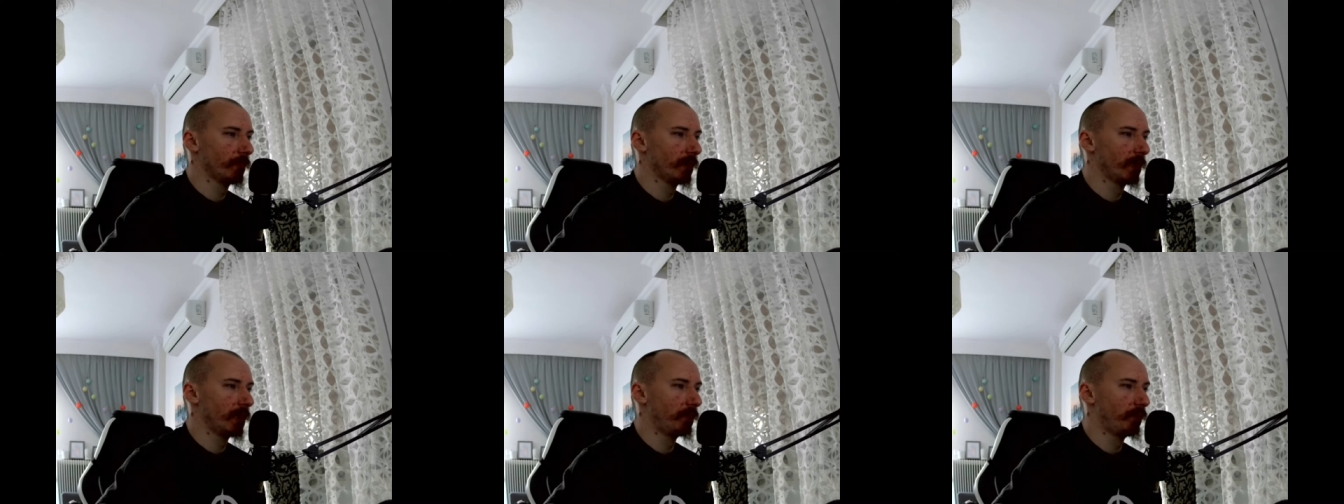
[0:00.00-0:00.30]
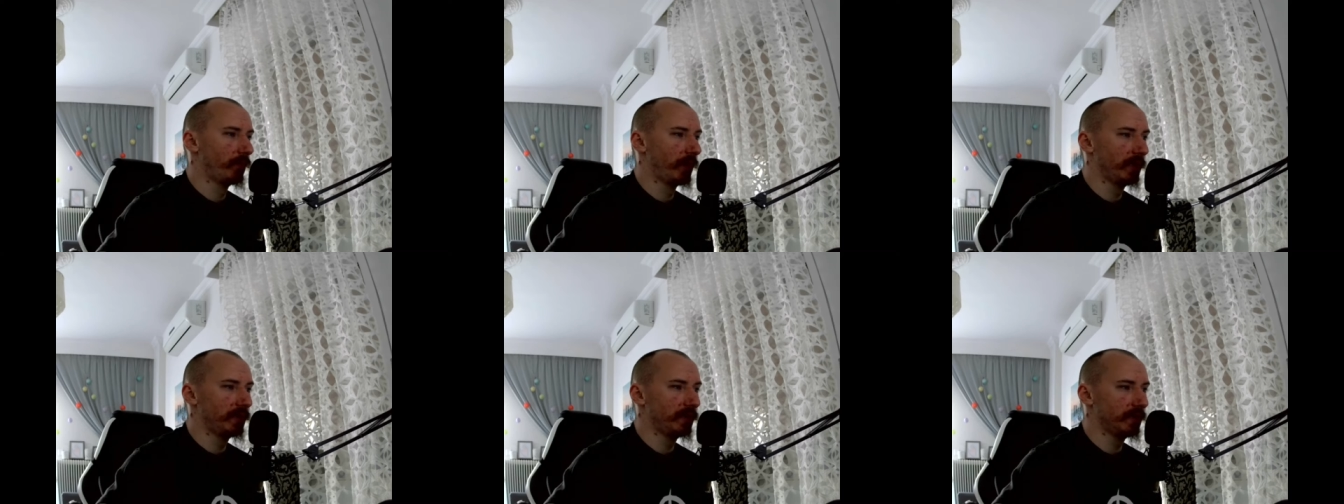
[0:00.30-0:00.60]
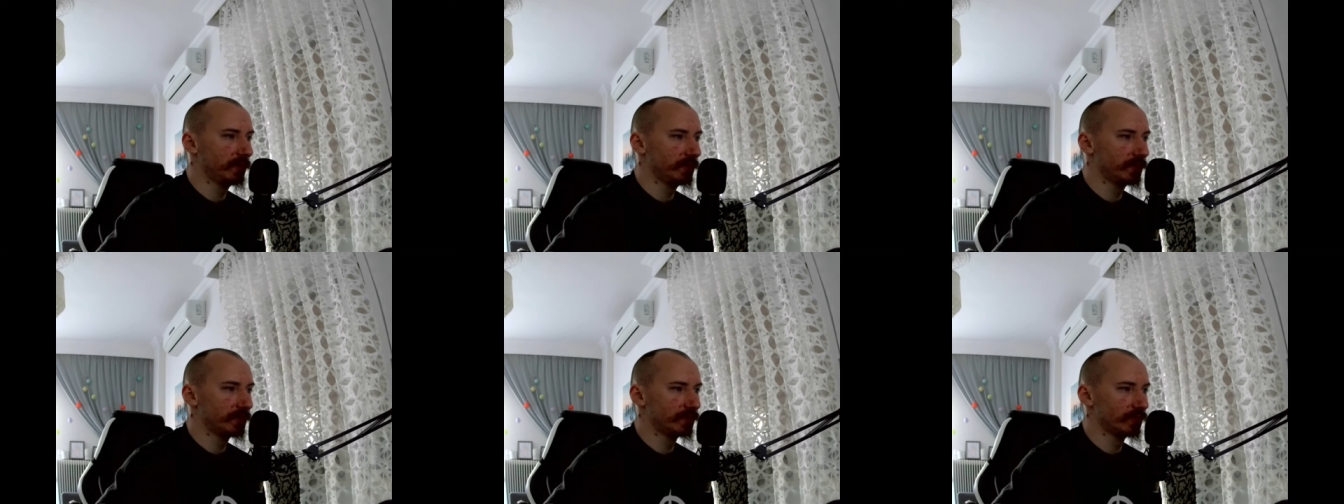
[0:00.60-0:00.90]
I'm
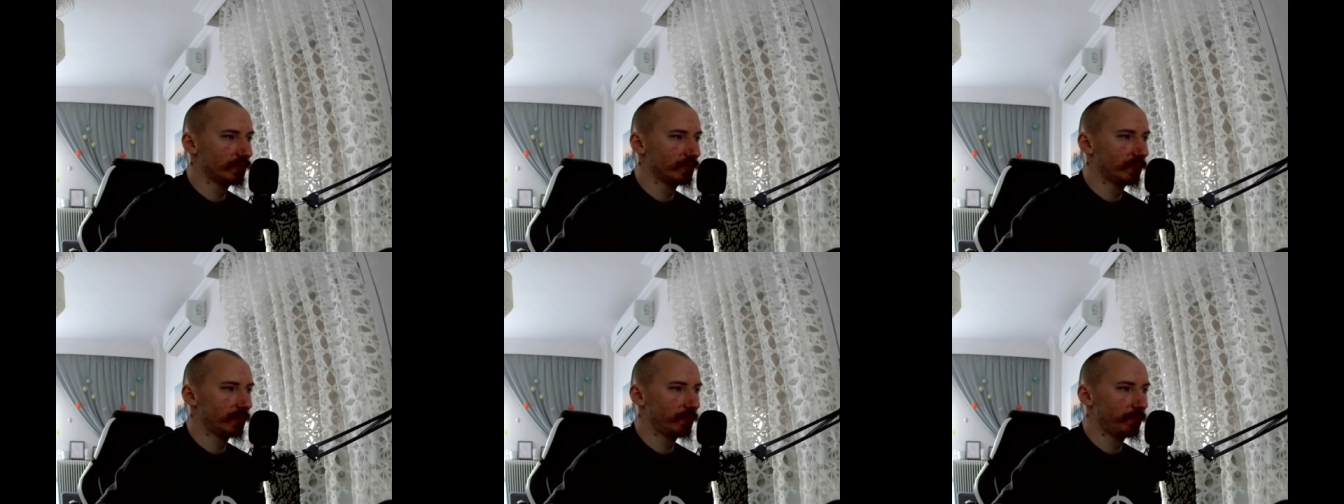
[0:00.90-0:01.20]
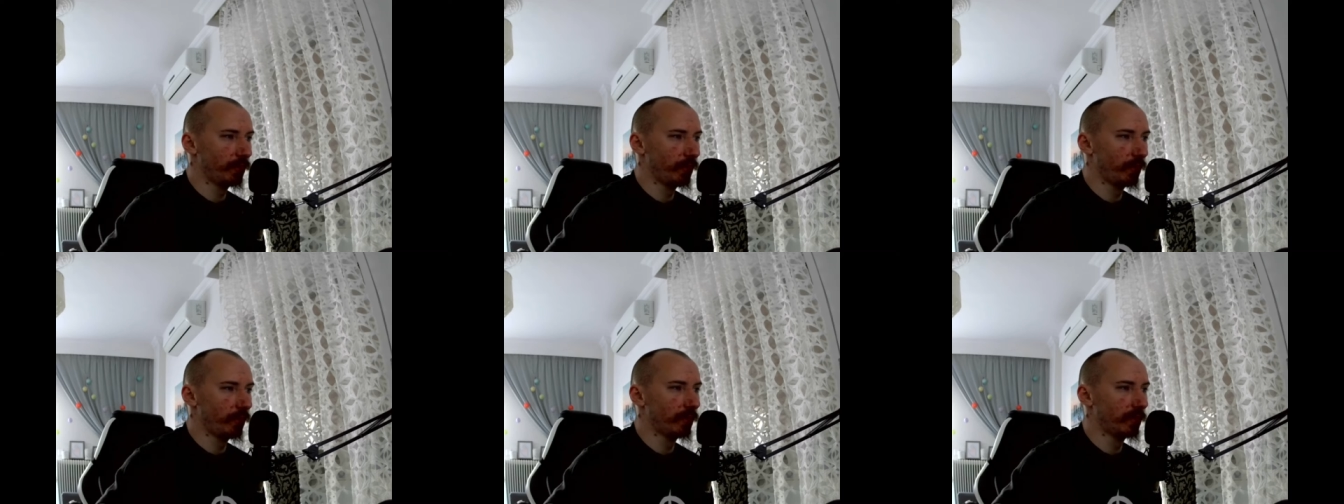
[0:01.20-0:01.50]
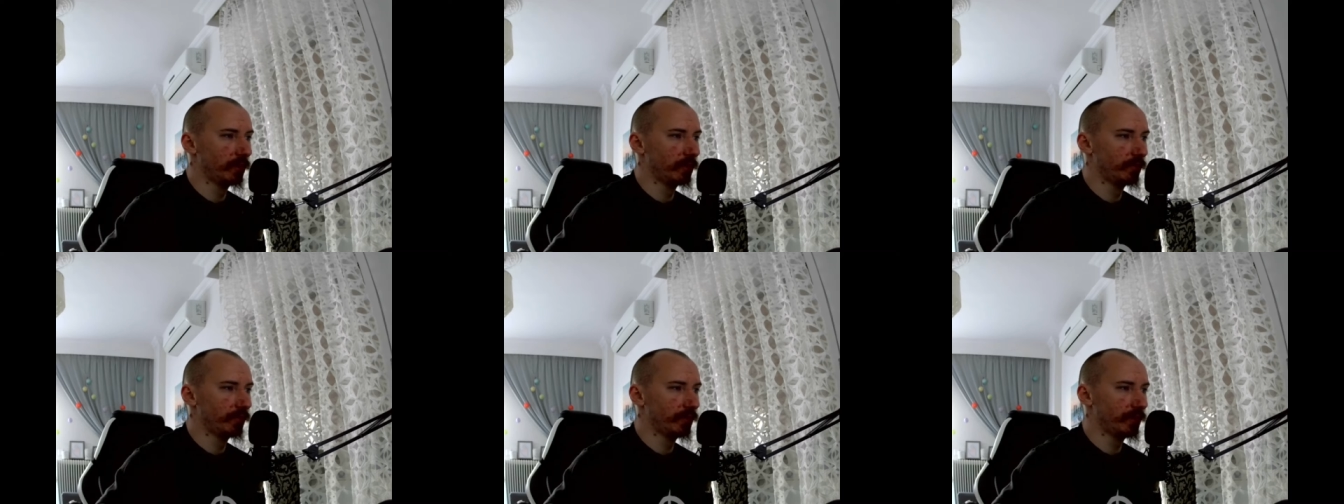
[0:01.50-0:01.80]
writing this super
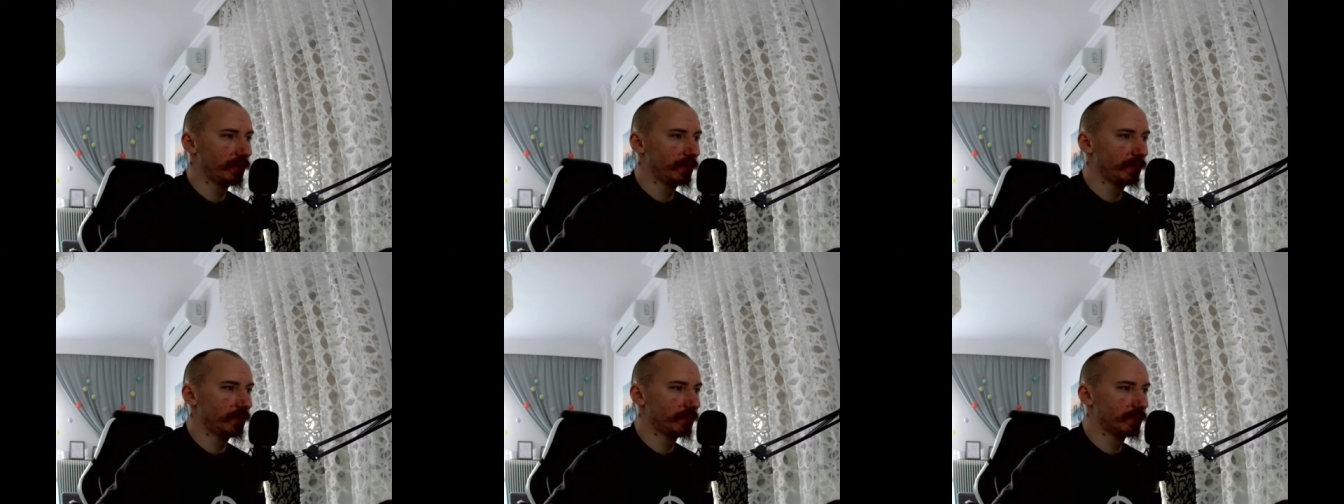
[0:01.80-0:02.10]
poem with